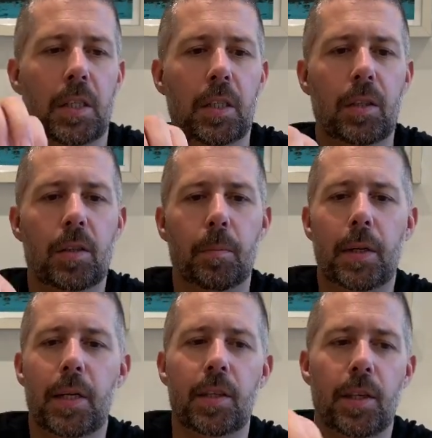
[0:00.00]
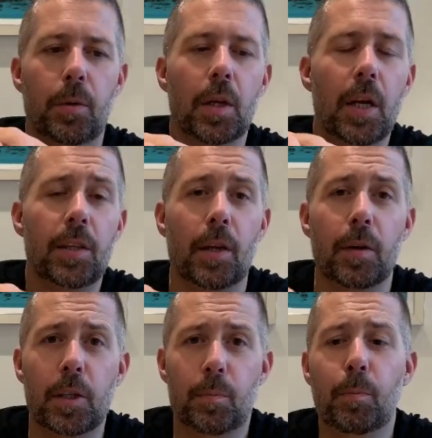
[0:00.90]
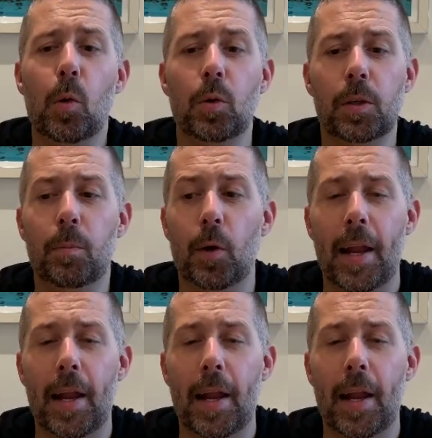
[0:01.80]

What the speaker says: It's completely sealed. So it's important to point